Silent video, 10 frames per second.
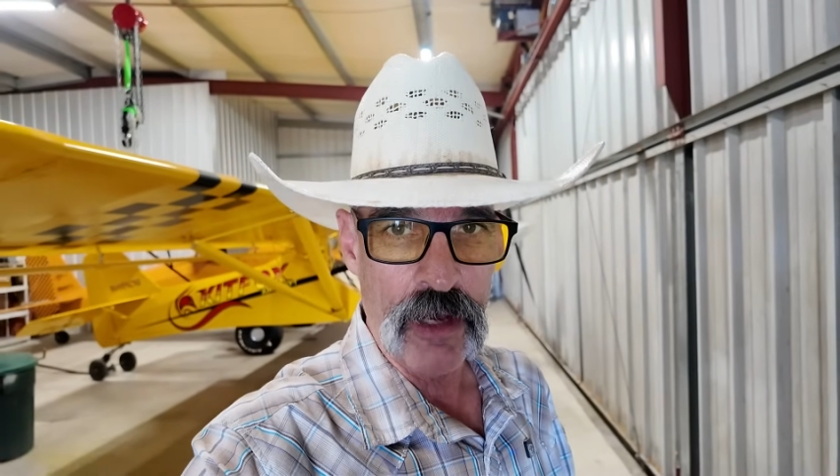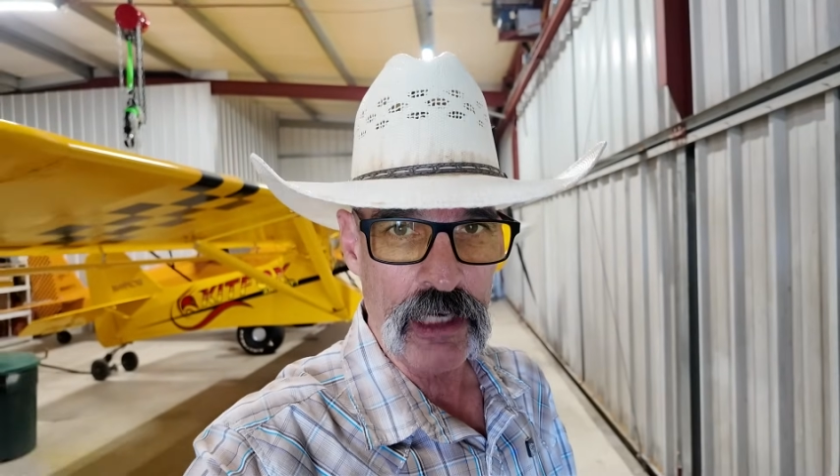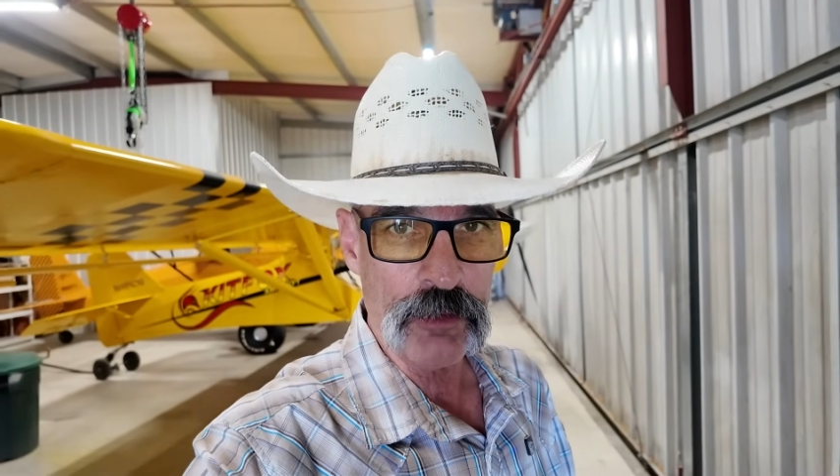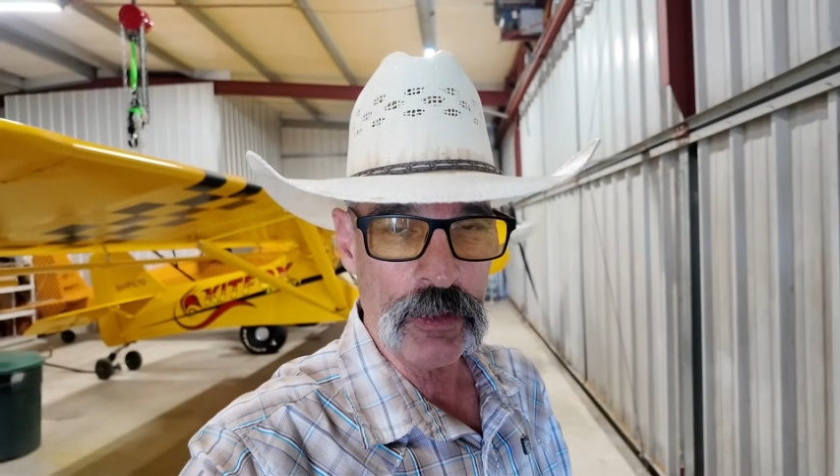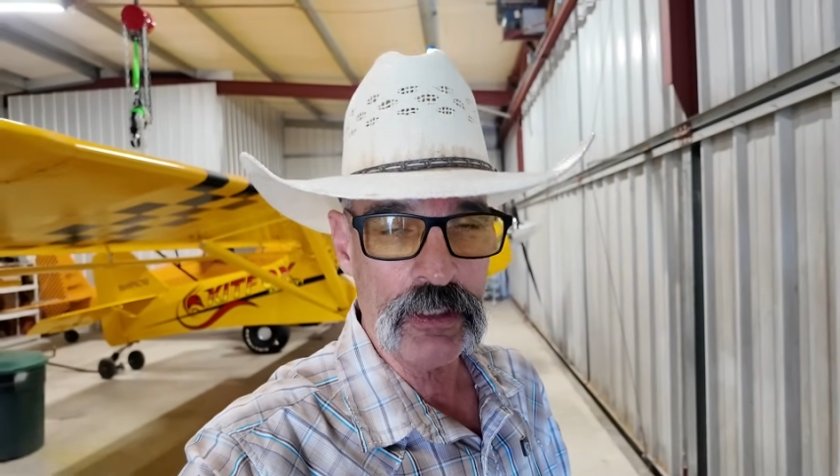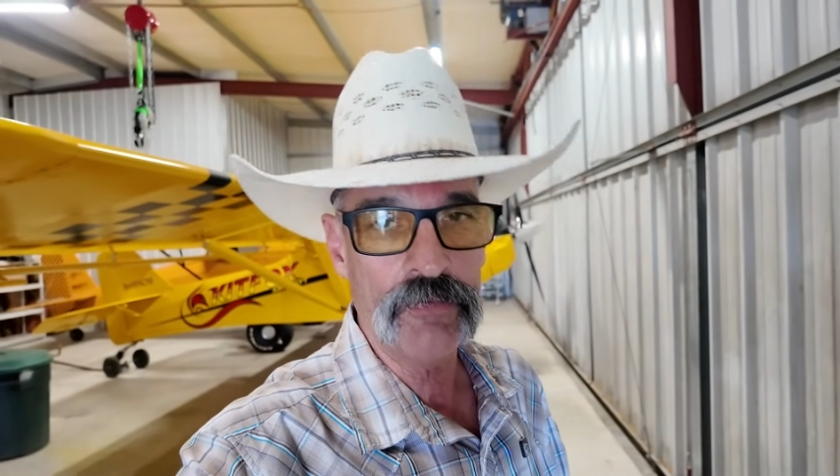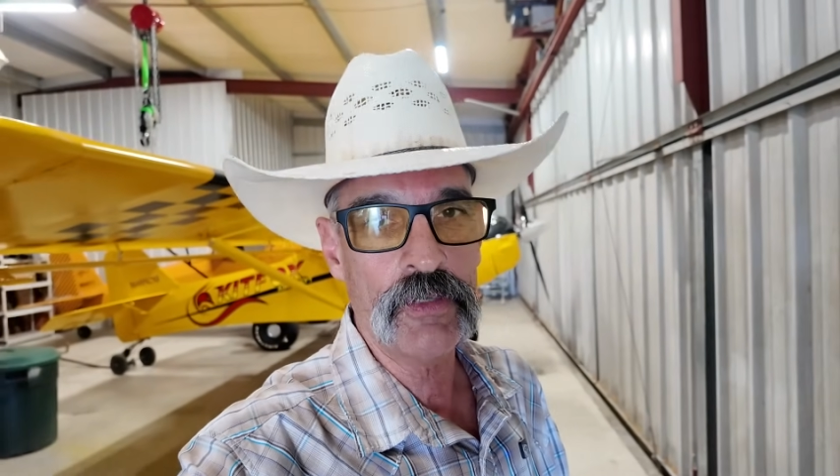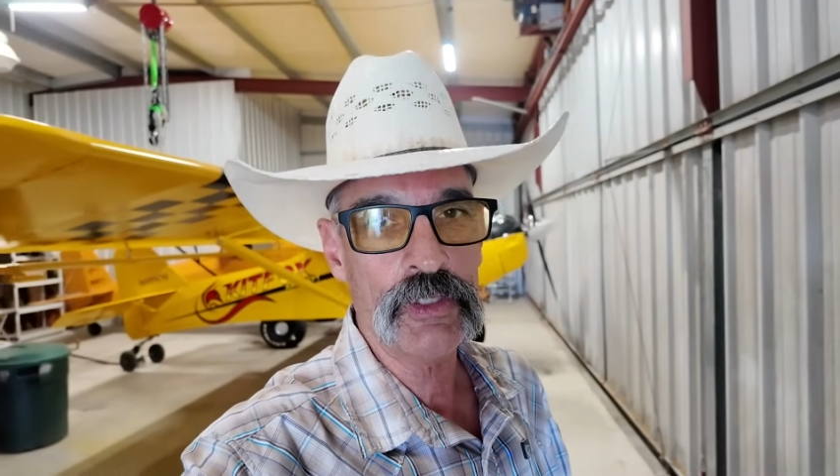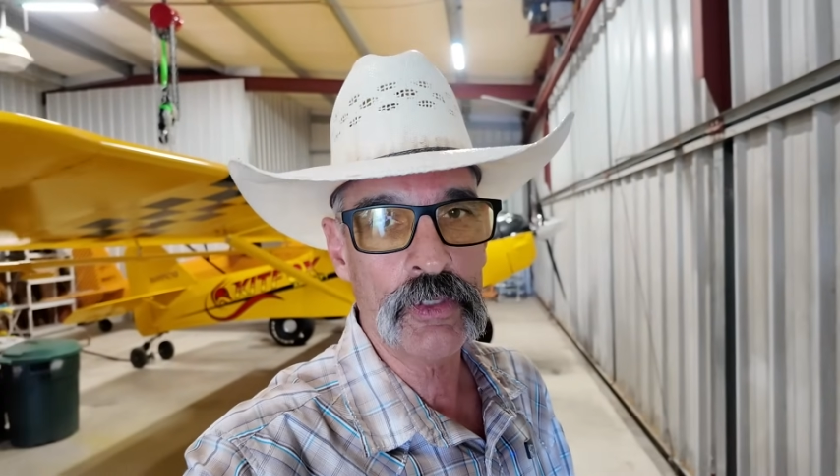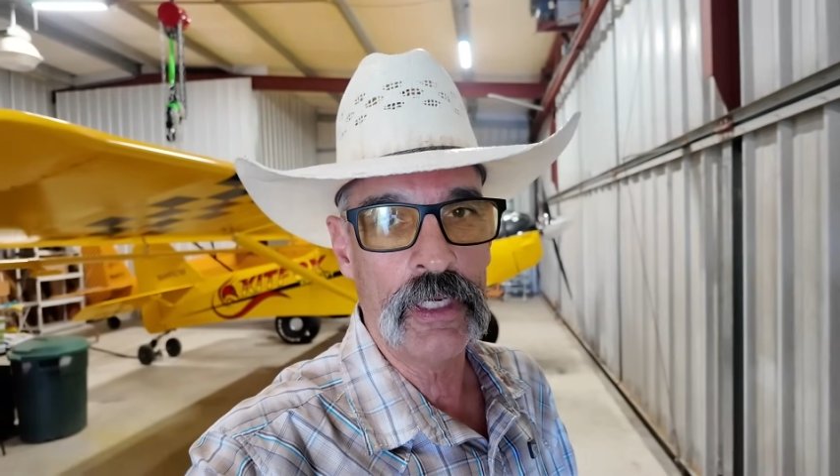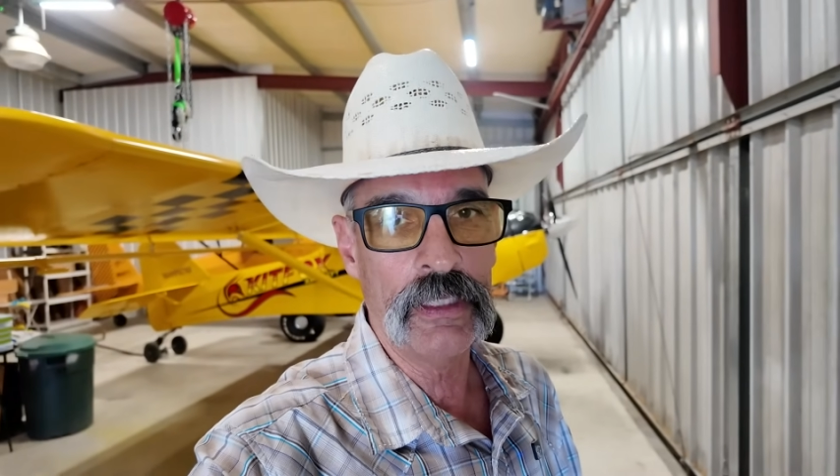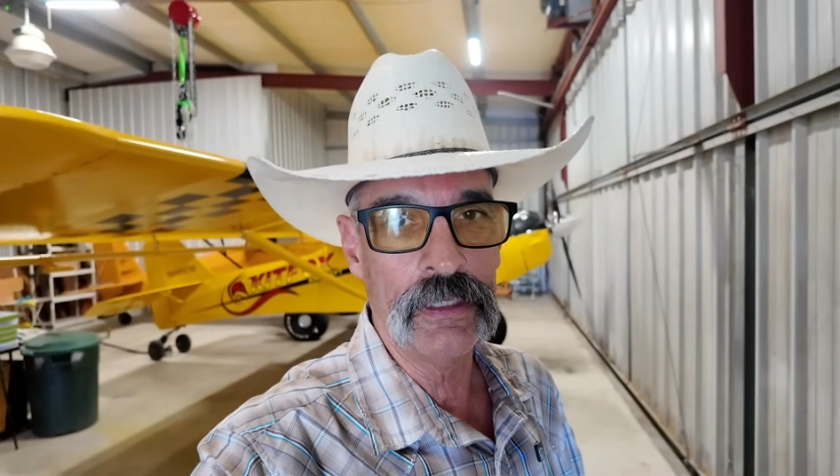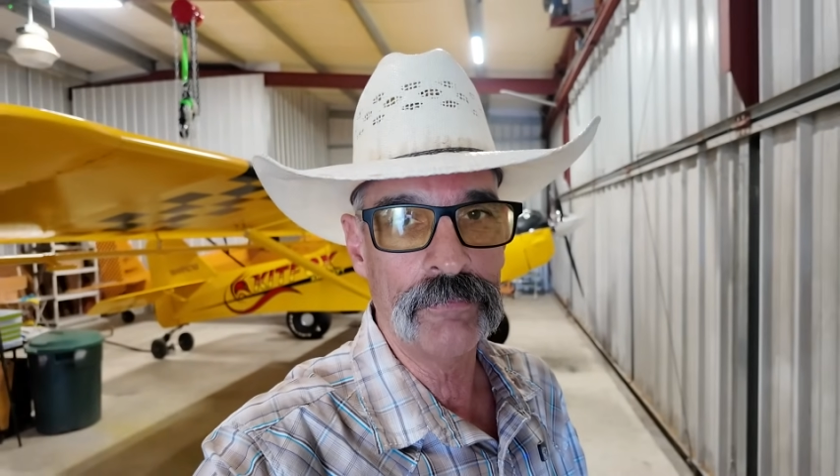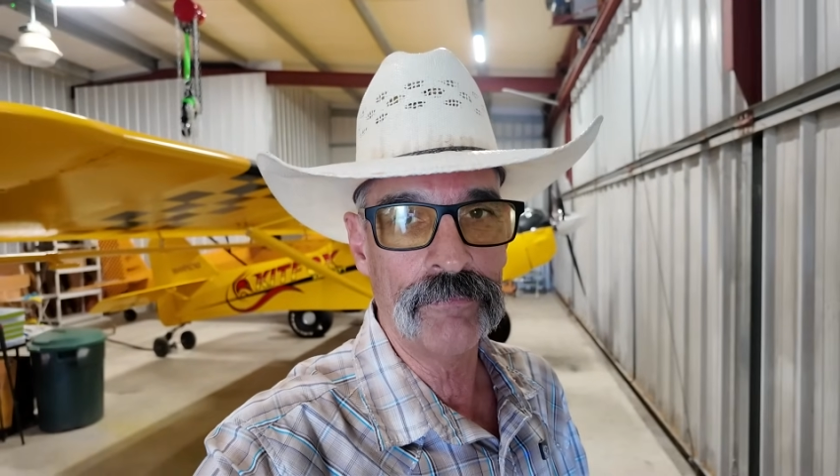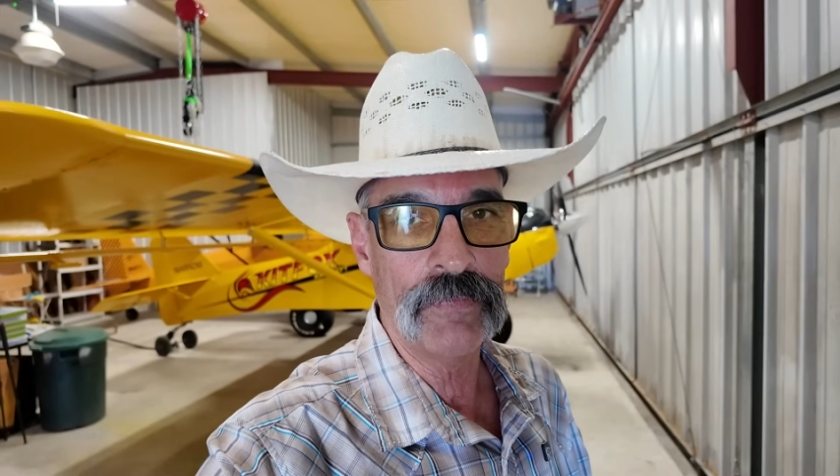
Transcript: Fox specific training